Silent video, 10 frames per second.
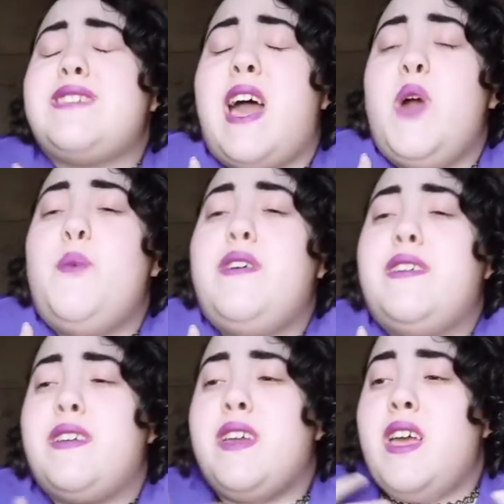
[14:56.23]
I
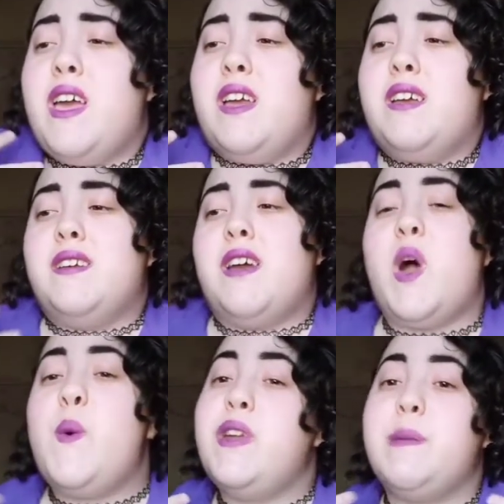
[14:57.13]

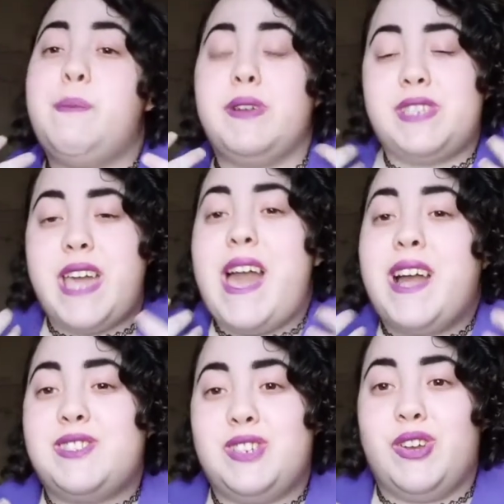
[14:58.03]
wanna
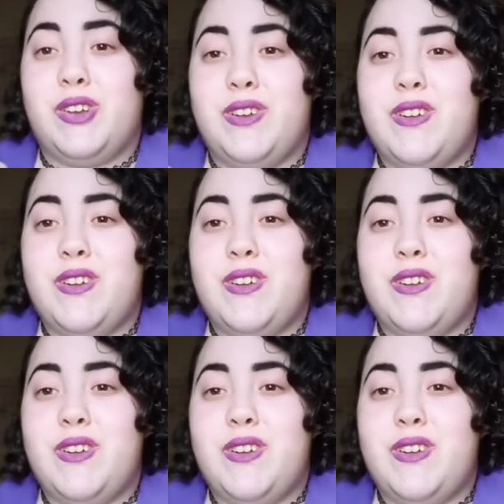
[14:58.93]
protect her